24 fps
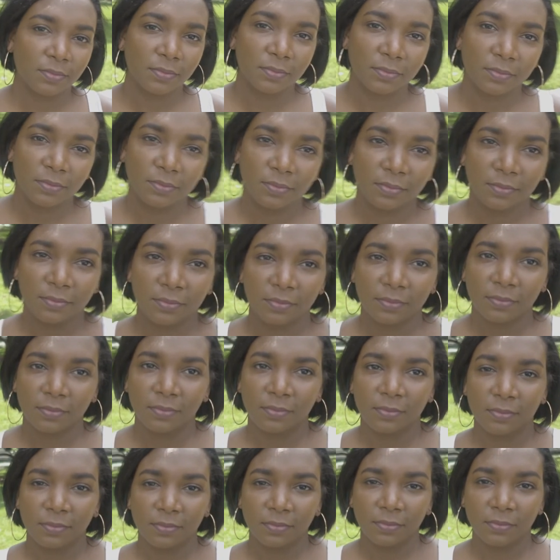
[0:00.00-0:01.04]
can be part of
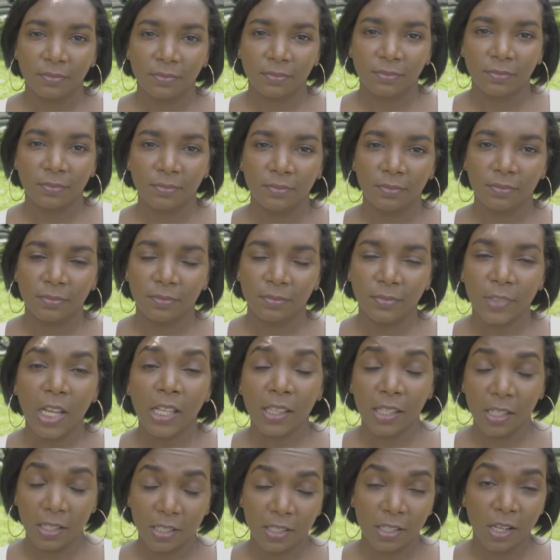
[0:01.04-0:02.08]
that group?
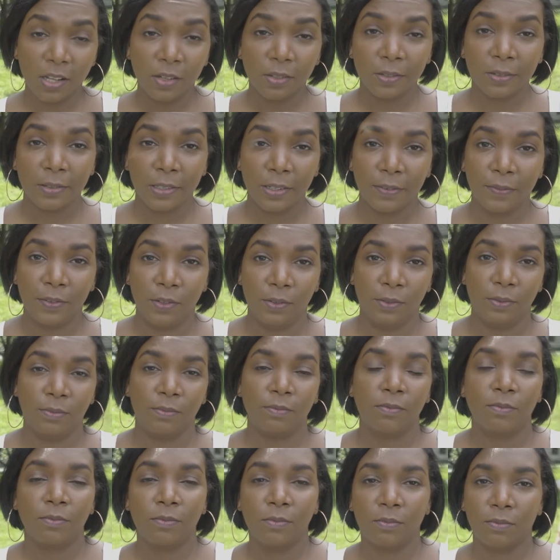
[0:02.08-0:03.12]
I think so. If you,
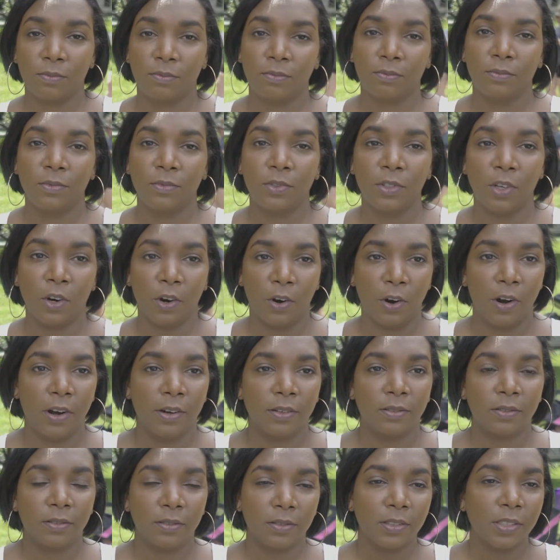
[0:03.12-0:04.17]
your
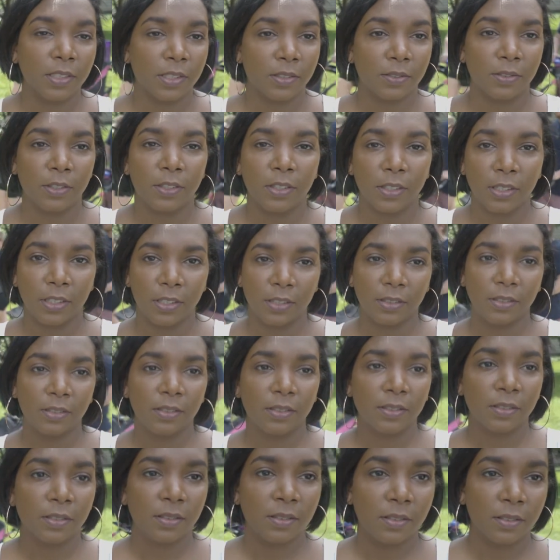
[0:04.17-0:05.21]
heart is really
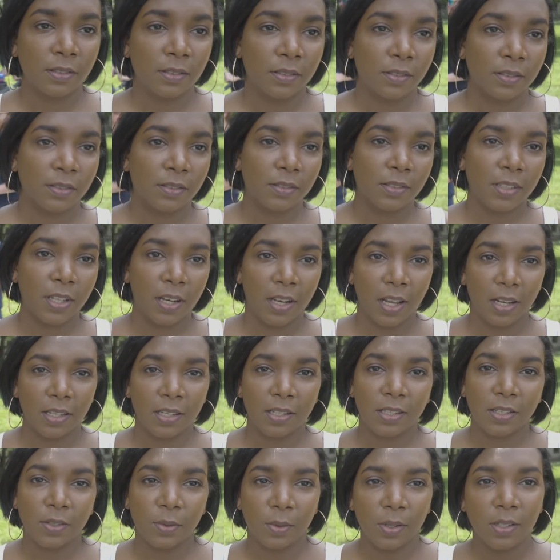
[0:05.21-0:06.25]

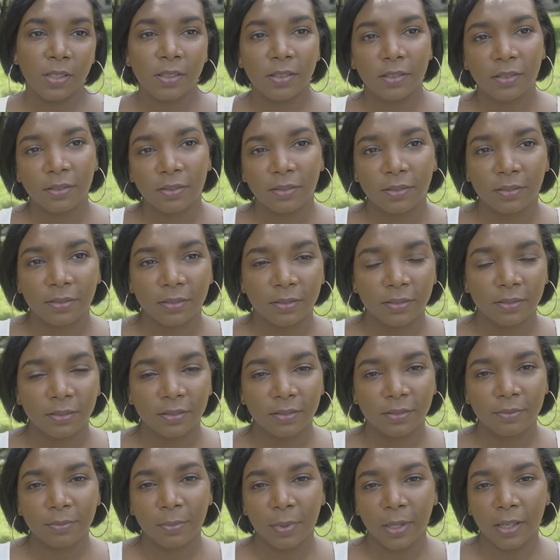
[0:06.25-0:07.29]
connected to it.
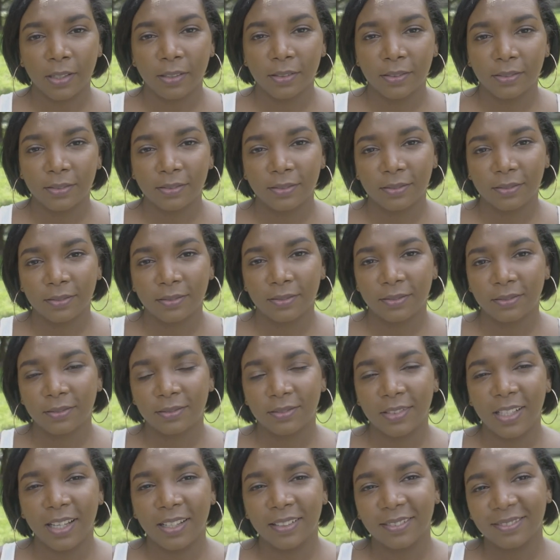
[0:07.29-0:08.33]
But
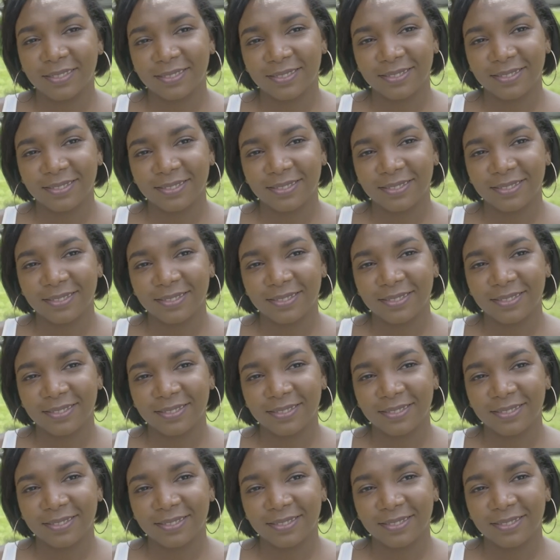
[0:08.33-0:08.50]
yeah.